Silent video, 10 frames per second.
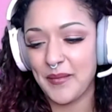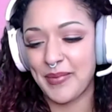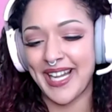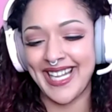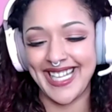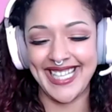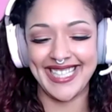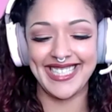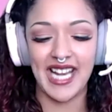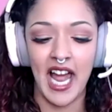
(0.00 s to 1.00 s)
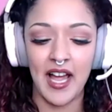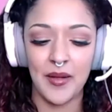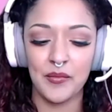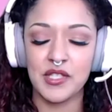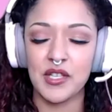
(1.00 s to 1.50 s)
but
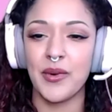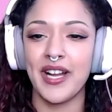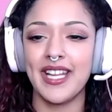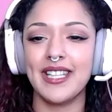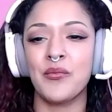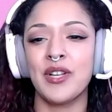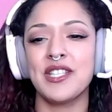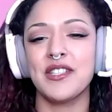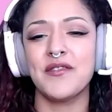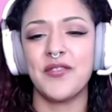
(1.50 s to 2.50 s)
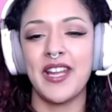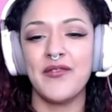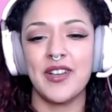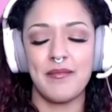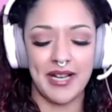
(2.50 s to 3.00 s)
so what's your
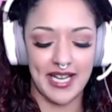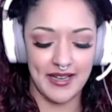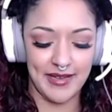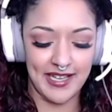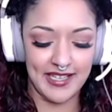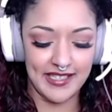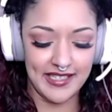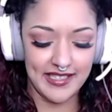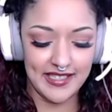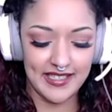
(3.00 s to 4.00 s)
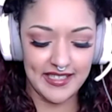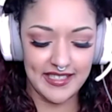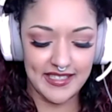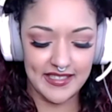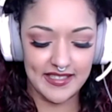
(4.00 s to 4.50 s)
favorite body mod
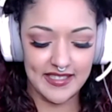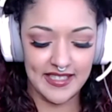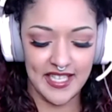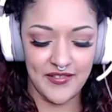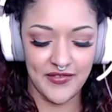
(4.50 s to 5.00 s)
that you've